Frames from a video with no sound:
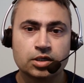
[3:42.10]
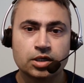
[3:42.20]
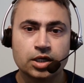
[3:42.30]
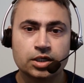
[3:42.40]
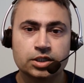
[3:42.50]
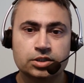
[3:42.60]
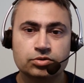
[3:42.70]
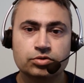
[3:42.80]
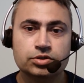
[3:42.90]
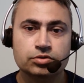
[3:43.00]
And it's
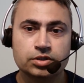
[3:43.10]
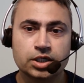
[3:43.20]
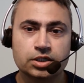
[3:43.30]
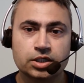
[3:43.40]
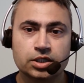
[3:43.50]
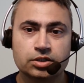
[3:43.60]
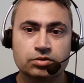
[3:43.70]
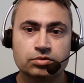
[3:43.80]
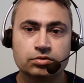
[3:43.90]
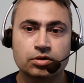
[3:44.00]
also dedicated
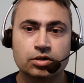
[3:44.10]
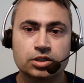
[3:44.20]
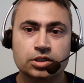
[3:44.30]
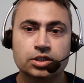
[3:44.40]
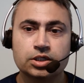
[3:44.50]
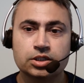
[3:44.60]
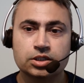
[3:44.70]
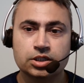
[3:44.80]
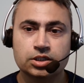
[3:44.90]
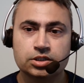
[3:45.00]
to all the Canadian
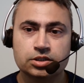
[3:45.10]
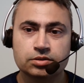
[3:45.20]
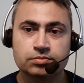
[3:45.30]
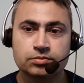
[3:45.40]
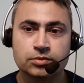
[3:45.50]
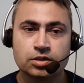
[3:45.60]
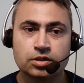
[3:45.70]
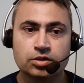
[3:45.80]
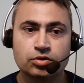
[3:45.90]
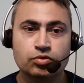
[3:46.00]
kids
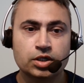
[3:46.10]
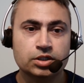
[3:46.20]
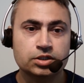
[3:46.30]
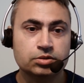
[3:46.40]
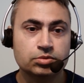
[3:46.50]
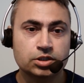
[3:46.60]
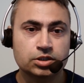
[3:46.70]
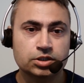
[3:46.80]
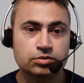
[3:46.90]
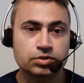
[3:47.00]
who are in similar
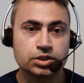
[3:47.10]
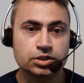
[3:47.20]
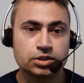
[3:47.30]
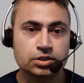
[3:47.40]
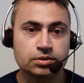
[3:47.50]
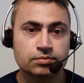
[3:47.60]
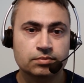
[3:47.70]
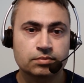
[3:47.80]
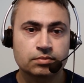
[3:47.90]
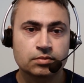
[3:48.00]
situation
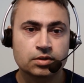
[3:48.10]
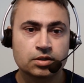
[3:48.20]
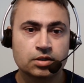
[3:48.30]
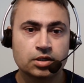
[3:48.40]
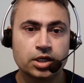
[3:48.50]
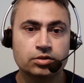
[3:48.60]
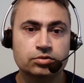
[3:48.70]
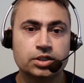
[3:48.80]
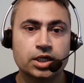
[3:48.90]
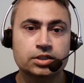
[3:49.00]
and
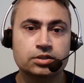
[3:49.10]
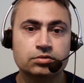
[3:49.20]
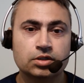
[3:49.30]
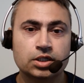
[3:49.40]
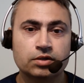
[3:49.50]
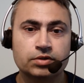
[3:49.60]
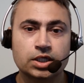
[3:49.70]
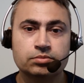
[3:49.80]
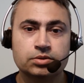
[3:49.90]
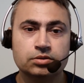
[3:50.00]
whose dads do not have
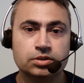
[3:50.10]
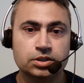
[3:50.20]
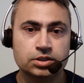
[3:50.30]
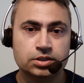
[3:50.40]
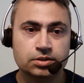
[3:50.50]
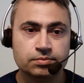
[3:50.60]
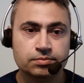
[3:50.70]
time to do this.